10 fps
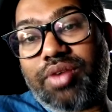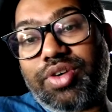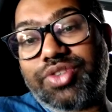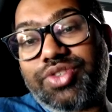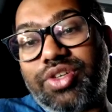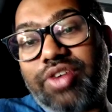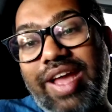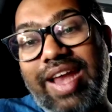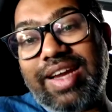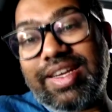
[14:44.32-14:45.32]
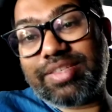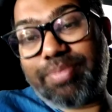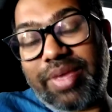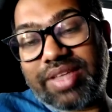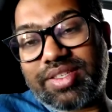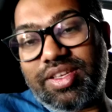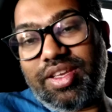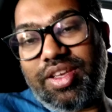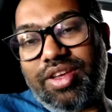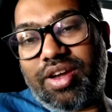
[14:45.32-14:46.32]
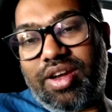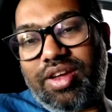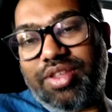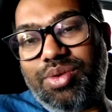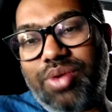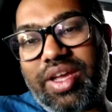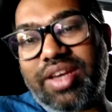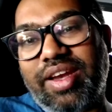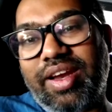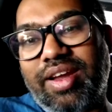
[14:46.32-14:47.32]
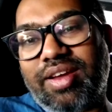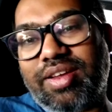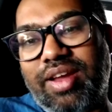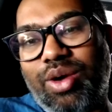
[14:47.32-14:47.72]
virtual reality space. You can